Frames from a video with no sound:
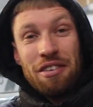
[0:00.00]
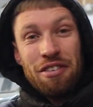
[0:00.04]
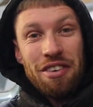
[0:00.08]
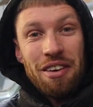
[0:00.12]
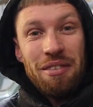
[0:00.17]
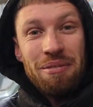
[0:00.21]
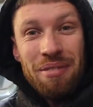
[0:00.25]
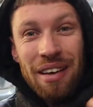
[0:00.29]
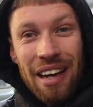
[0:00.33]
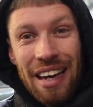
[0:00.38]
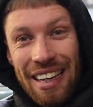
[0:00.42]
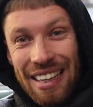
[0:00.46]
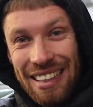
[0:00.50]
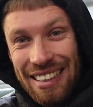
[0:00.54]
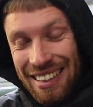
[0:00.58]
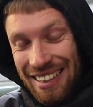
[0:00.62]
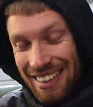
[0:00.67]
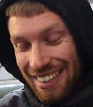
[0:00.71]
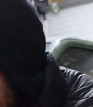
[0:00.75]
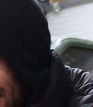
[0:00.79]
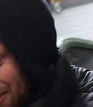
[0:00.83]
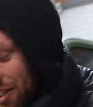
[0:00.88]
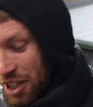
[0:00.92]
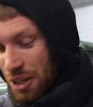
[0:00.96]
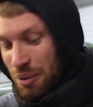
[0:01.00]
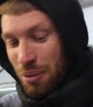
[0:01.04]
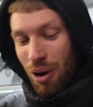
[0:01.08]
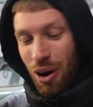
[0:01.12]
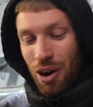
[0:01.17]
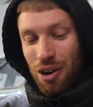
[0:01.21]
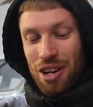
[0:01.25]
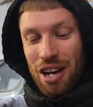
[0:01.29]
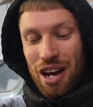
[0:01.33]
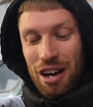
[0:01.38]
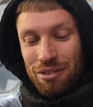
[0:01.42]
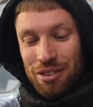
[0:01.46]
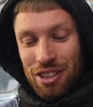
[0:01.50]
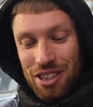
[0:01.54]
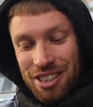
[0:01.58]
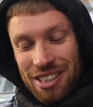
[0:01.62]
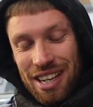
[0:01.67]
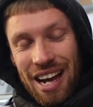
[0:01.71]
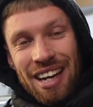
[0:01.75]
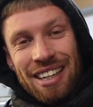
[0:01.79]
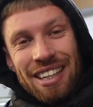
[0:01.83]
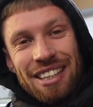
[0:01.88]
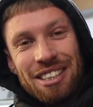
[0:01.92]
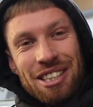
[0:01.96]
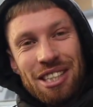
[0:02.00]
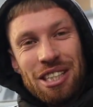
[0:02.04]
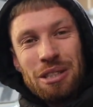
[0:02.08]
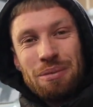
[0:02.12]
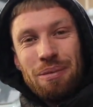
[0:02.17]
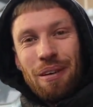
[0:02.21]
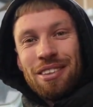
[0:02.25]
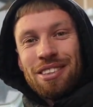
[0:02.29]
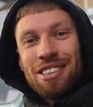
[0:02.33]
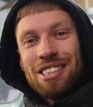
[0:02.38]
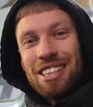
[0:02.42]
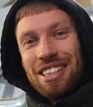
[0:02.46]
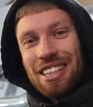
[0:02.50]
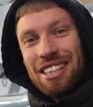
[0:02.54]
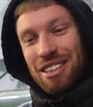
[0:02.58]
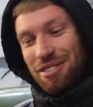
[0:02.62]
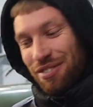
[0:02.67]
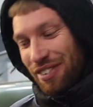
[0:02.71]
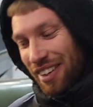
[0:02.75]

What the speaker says: for me, AG1 have decided to sponsor this